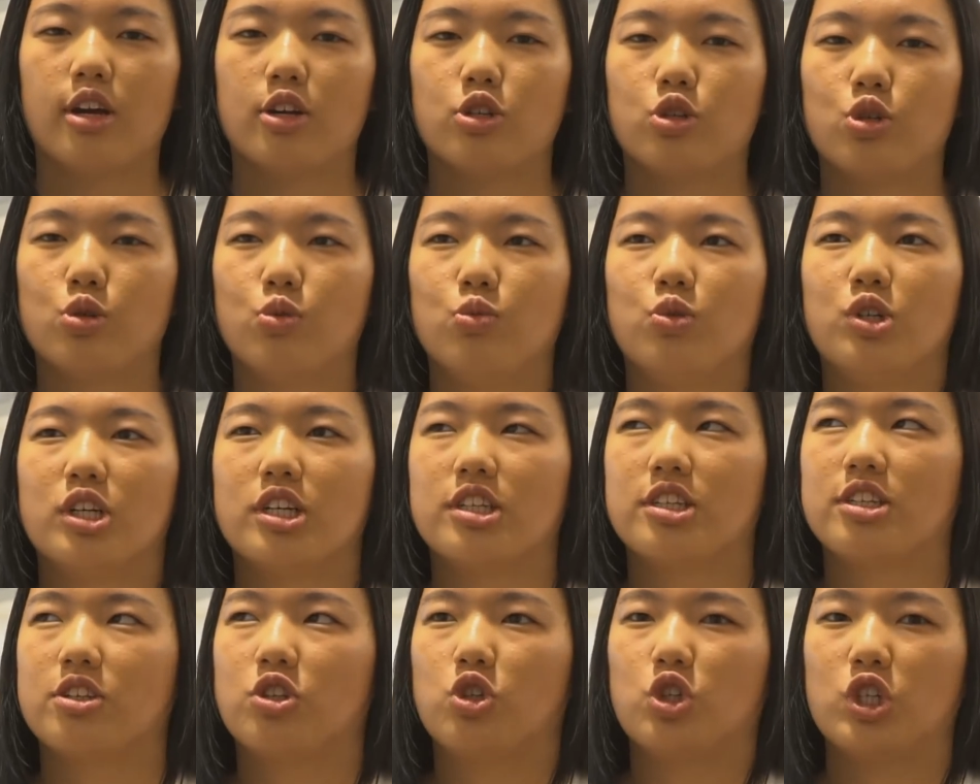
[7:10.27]
to
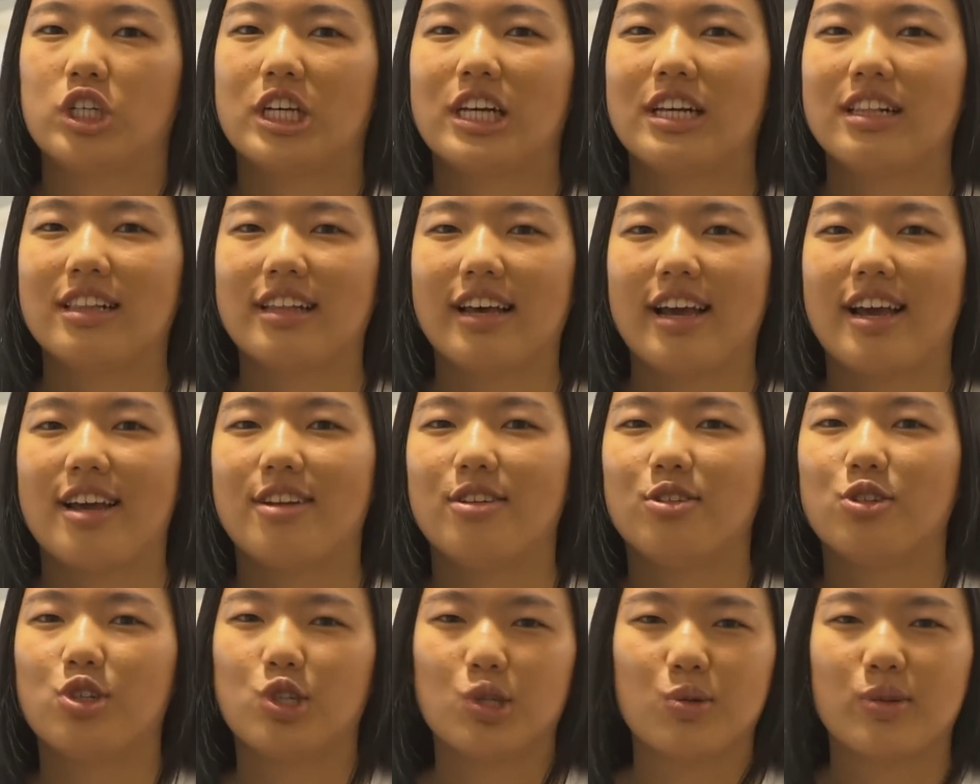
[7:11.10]
just chill
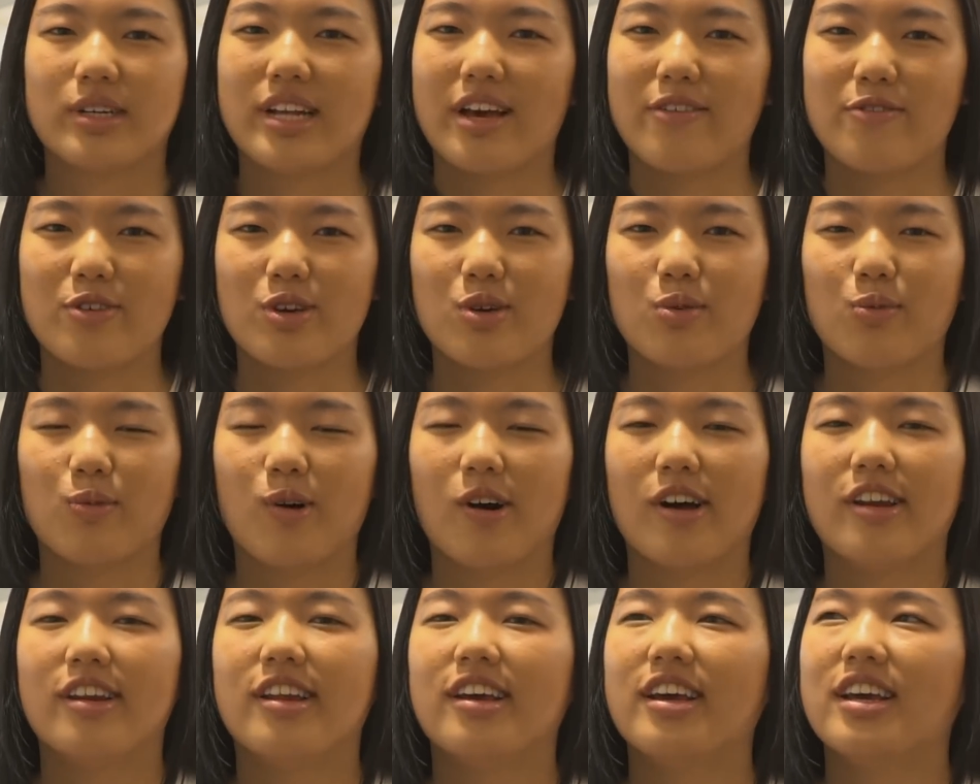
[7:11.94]
and do whatever you
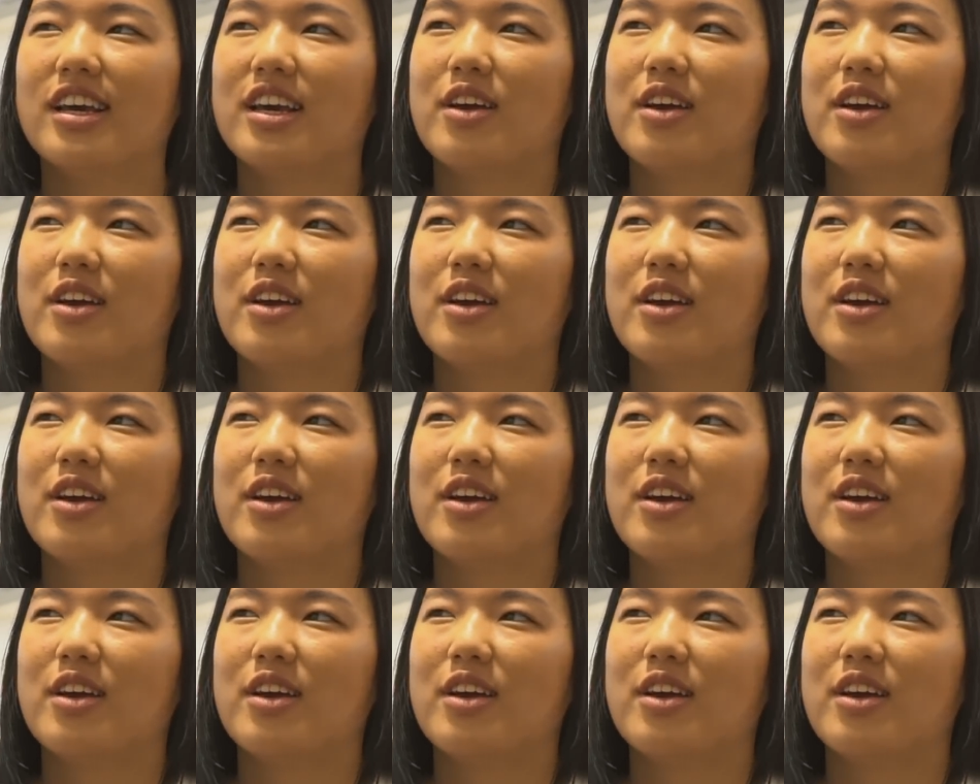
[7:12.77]
want.